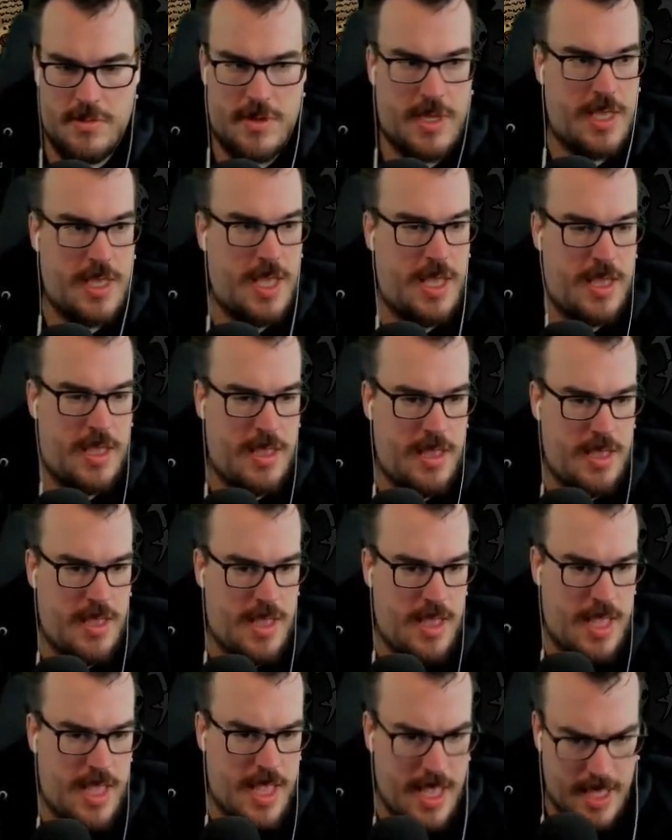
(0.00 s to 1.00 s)
Okay,
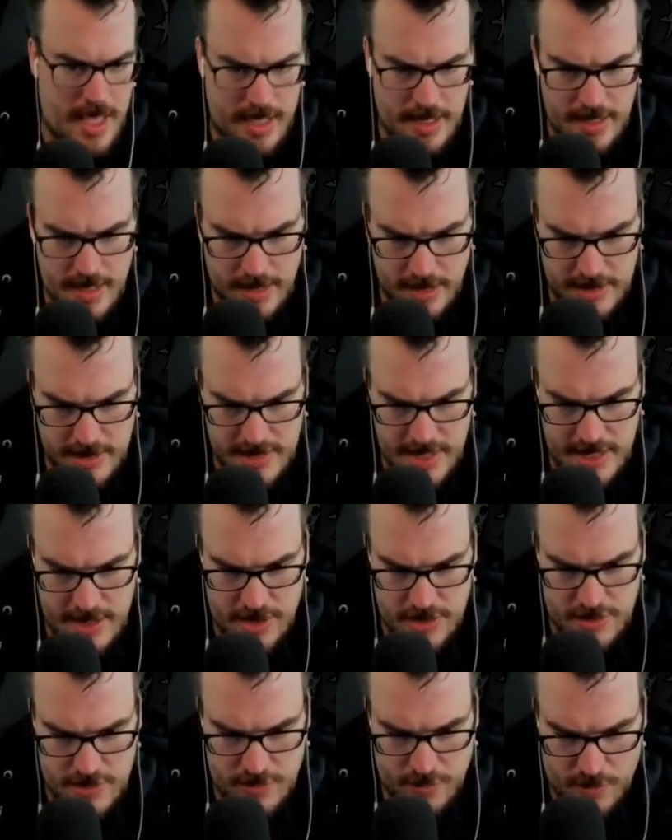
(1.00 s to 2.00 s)
and it looks like
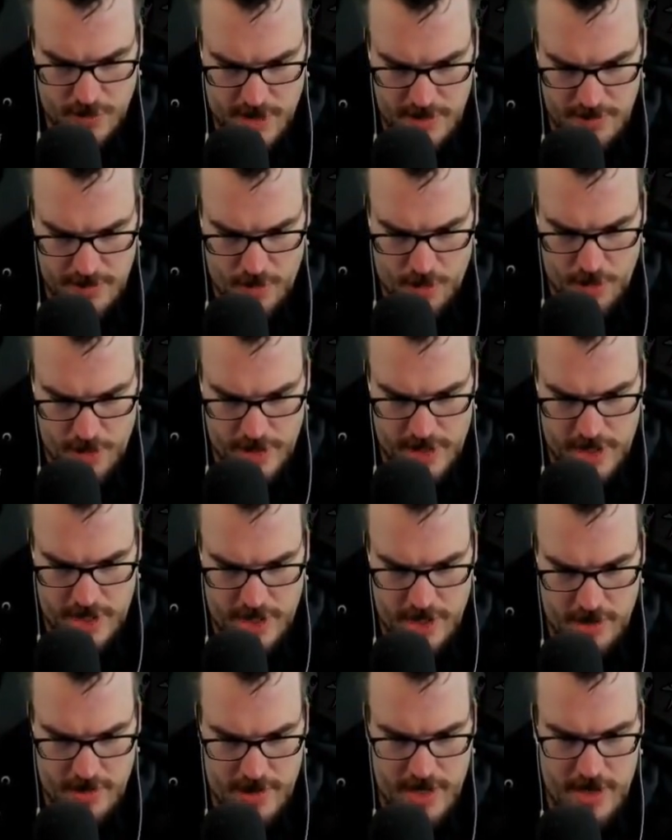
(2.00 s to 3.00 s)
there's one more
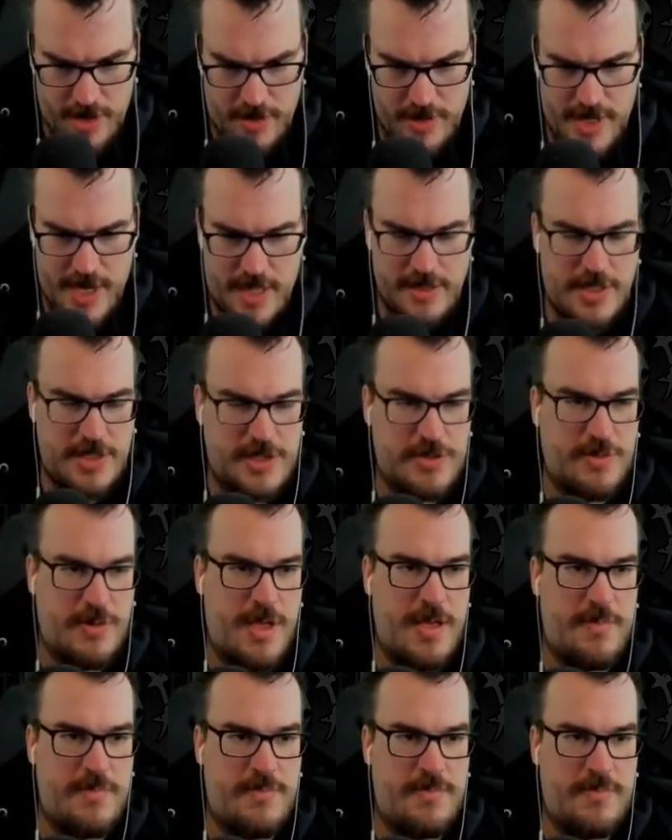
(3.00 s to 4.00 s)
curio down this
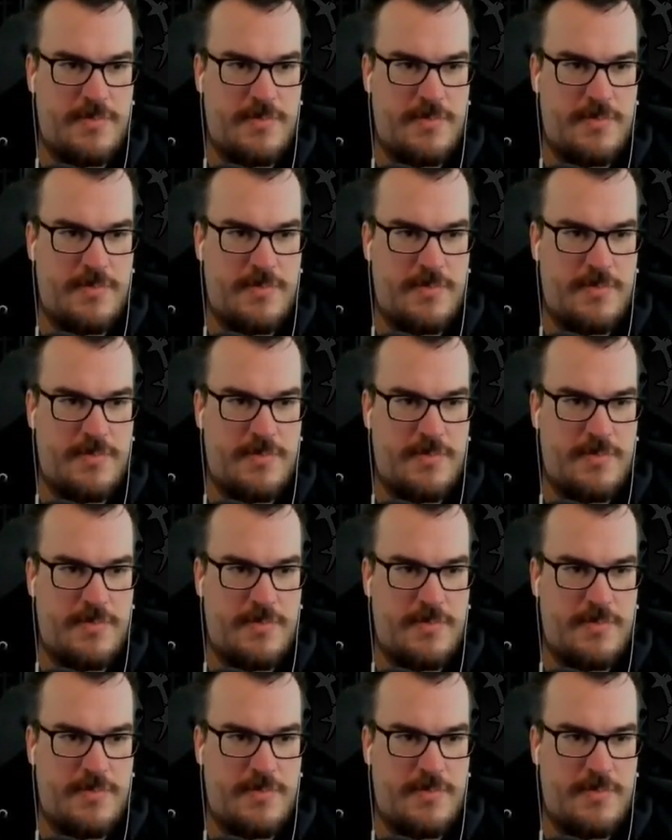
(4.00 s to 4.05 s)
way.